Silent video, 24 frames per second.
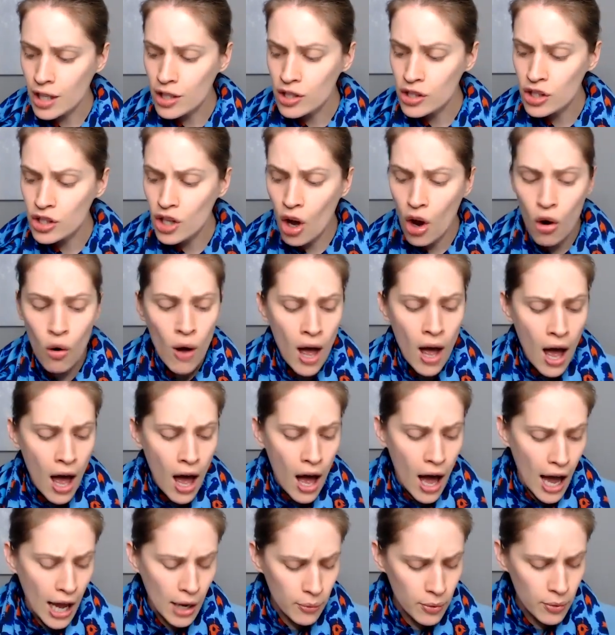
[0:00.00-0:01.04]
So
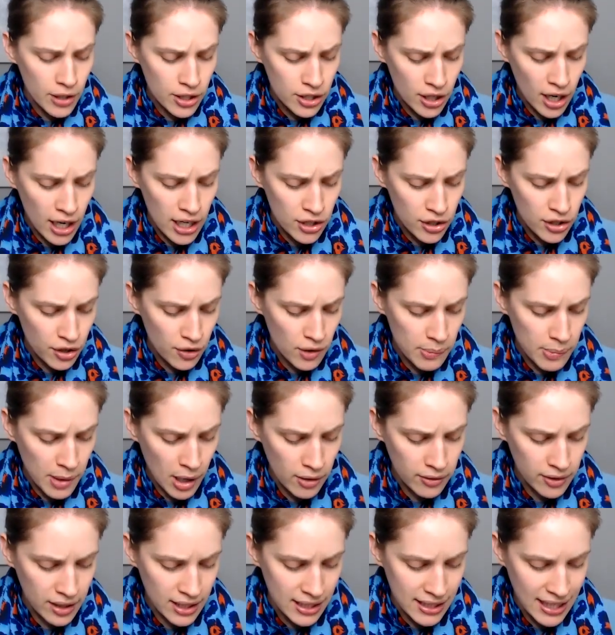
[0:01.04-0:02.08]
I wish I knew
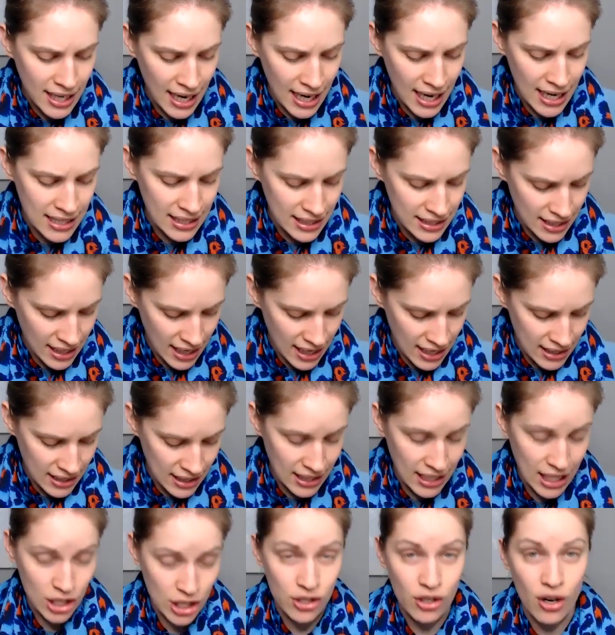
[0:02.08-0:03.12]
about these handy
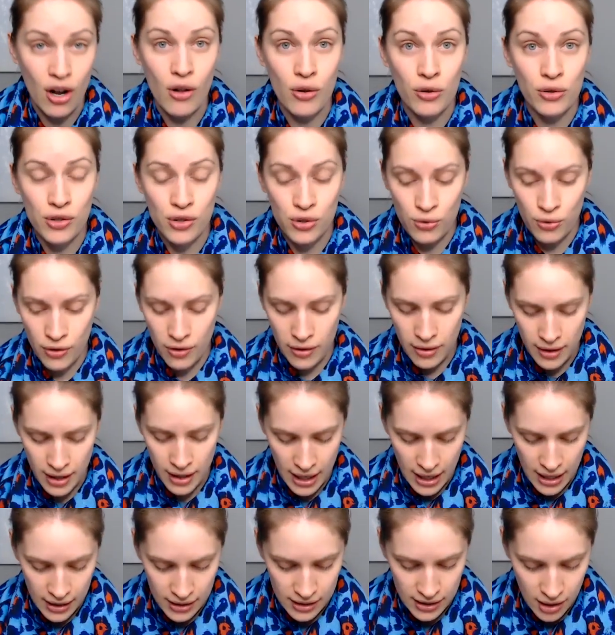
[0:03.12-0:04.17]
dandy dollar store
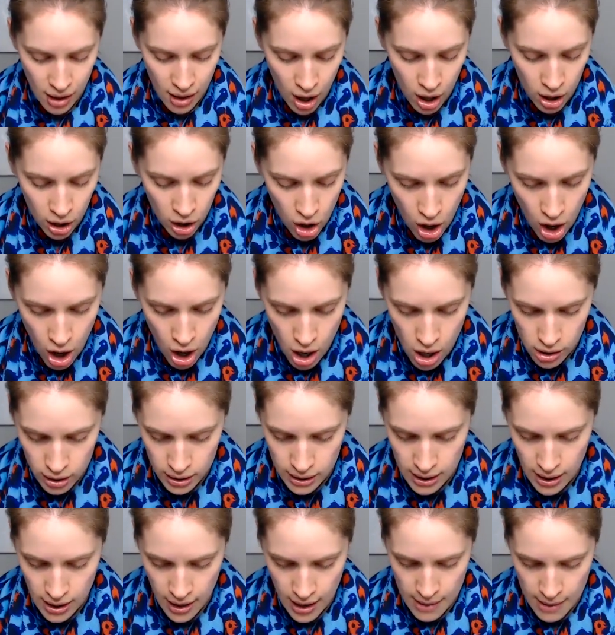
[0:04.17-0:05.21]
things a long
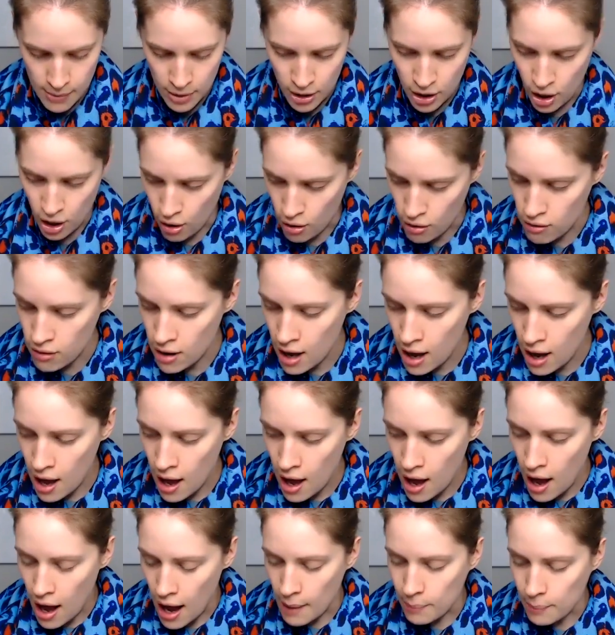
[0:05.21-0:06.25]
time ago.
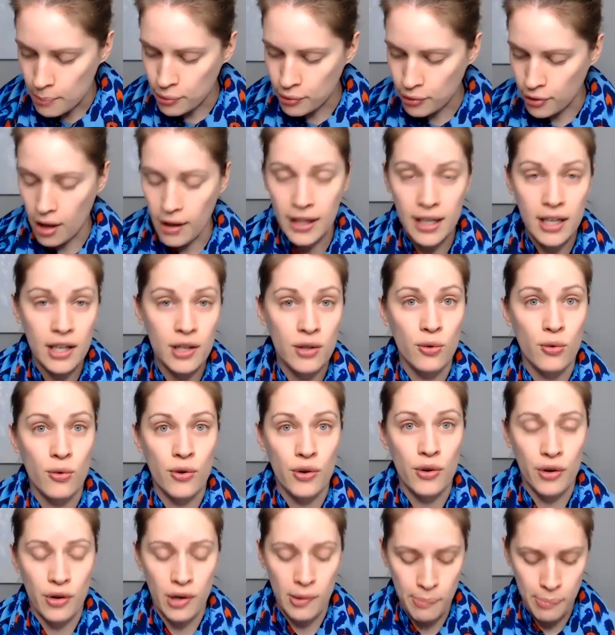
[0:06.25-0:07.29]
I'm probably going to
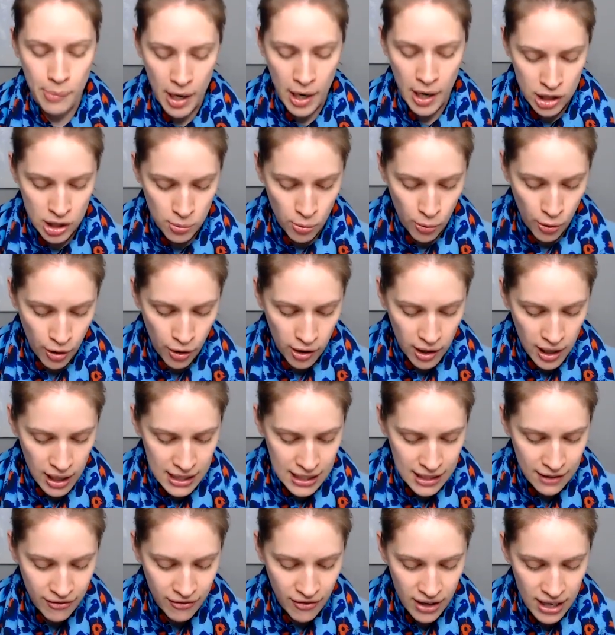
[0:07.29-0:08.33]
order a bunch more because
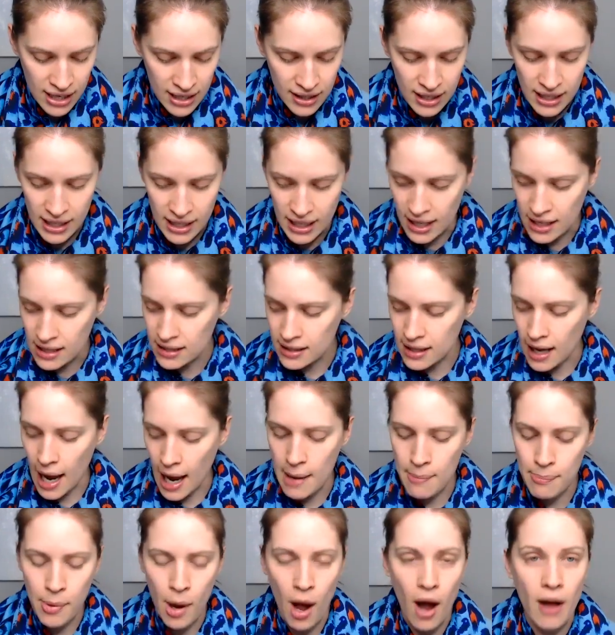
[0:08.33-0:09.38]
the funny thing is
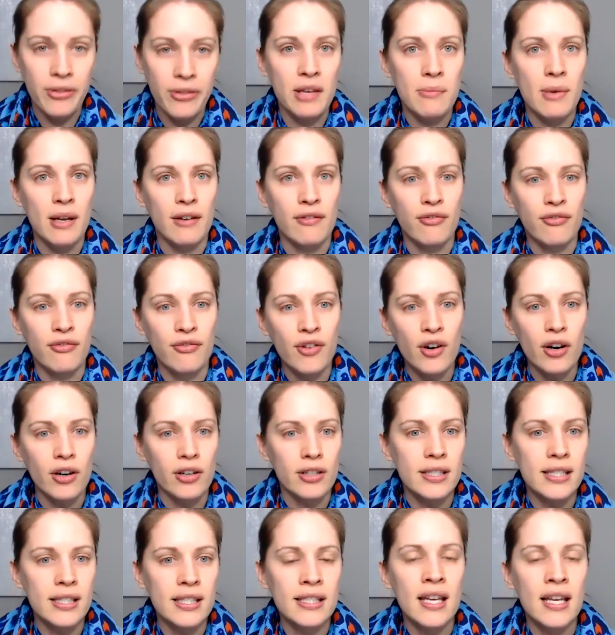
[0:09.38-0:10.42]
I bought them at
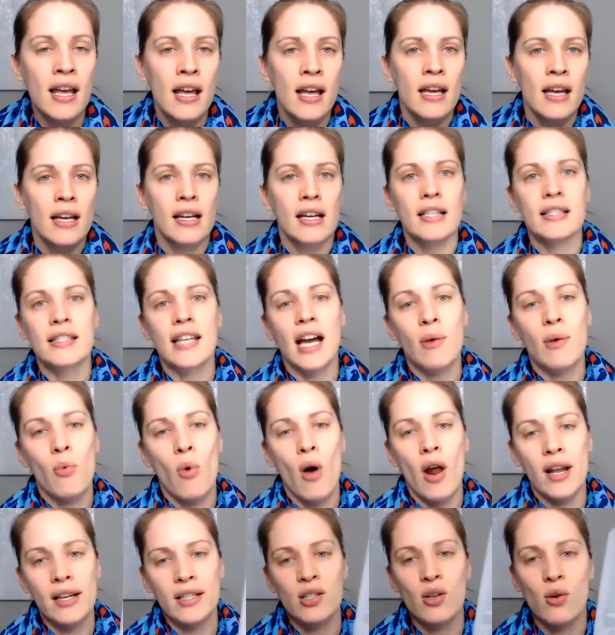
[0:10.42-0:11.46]
first because I
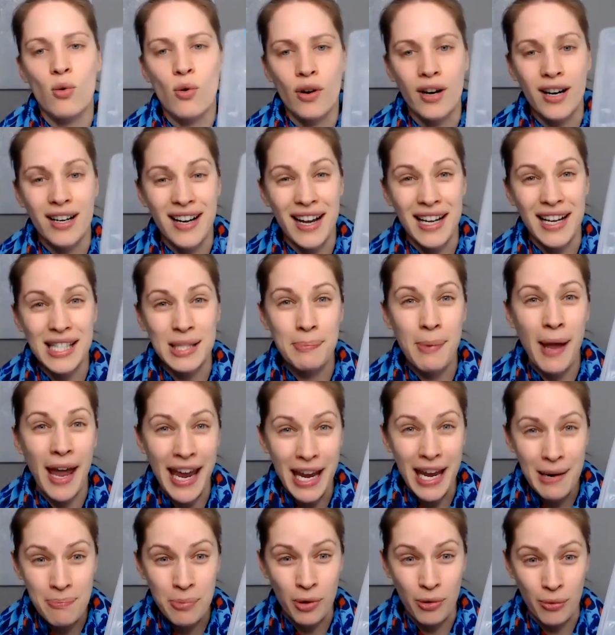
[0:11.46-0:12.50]
wanted to organize
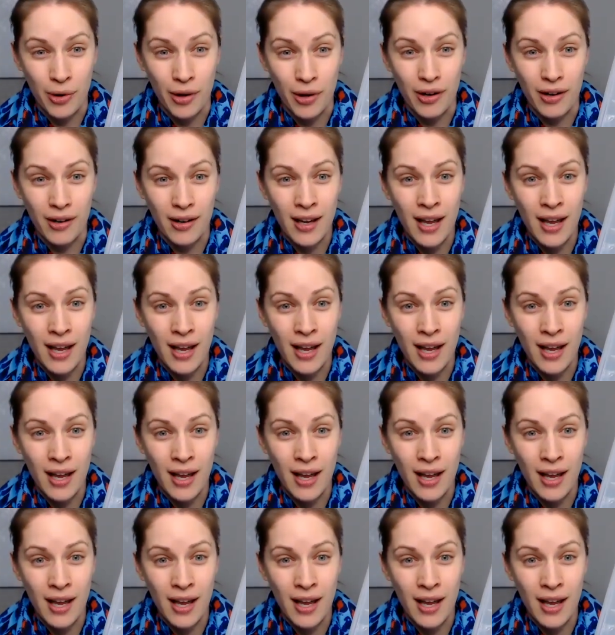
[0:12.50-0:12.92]
paperwork.